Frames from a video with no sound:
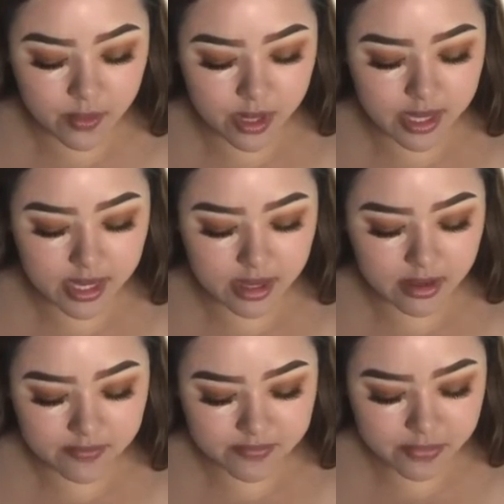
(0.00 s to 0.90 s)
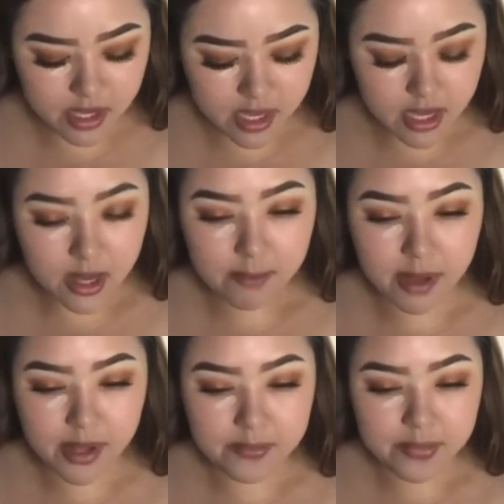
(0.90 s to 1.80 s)
really,
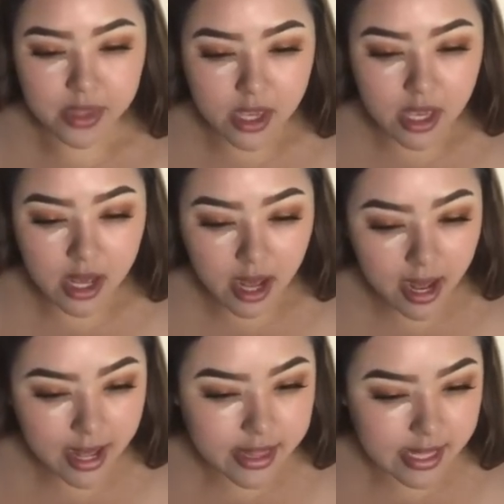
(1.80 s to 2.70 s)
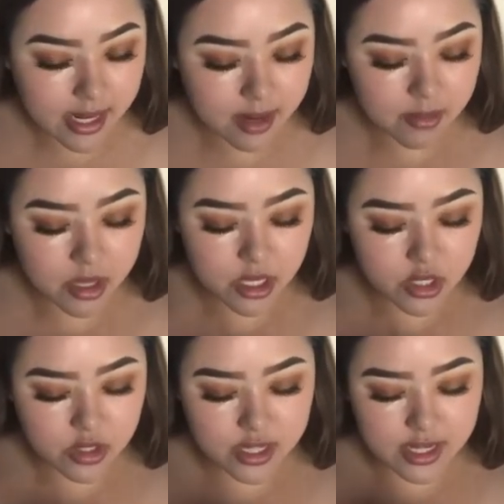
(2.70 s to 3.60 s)
but I think I'm gonna
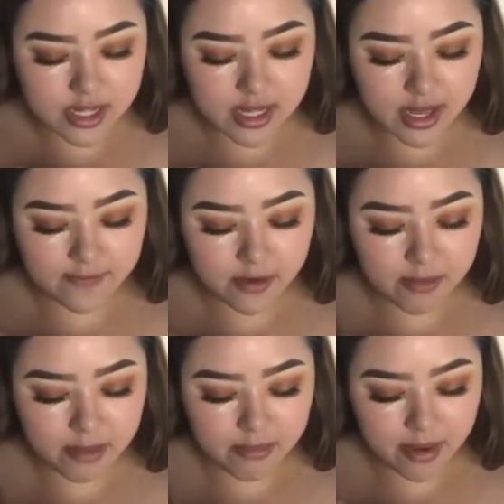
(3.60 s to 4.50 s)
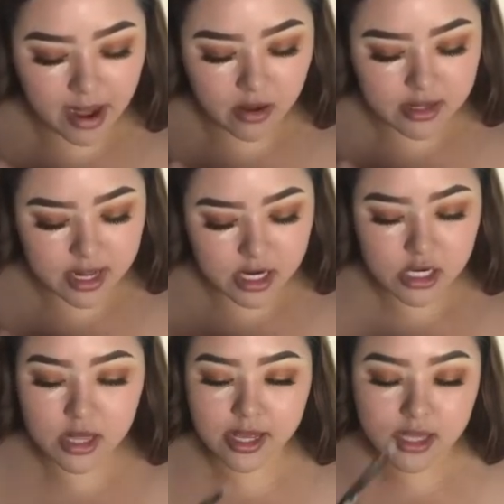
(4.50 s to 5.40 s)
use this like for my brows
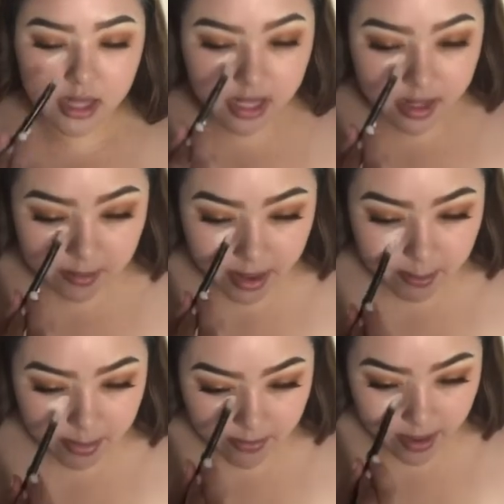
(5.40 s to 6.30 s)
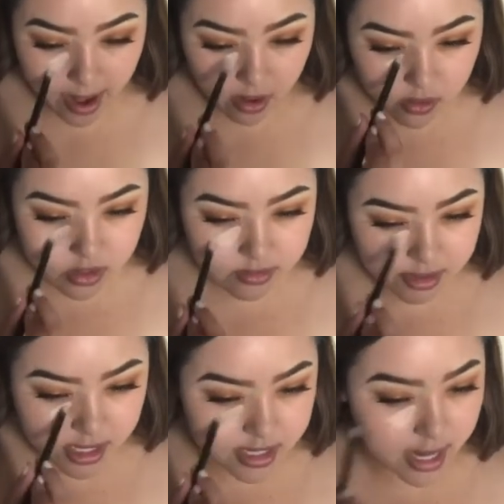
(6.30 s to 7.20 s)
actually, like to clean up my brows,
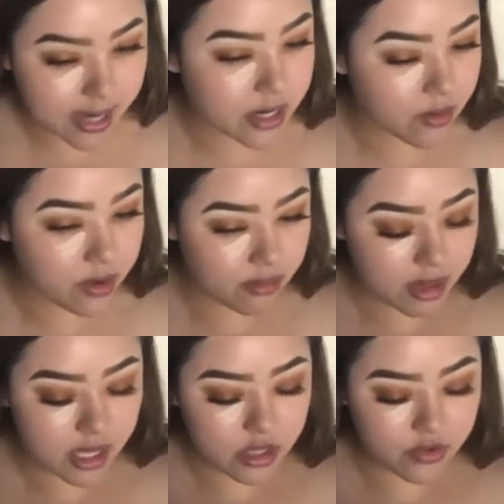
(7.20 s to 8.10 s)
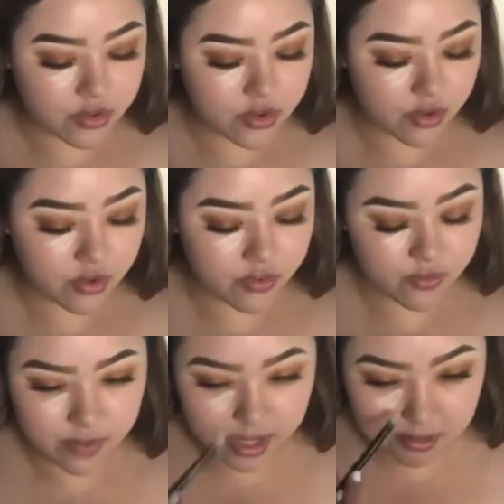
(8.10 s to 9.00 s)
because I don't normally use
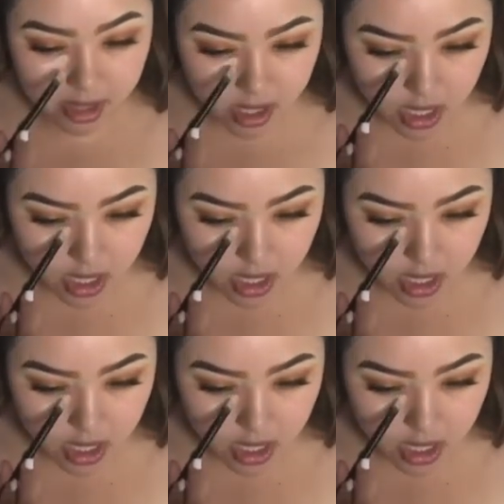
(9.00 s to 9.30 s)
cream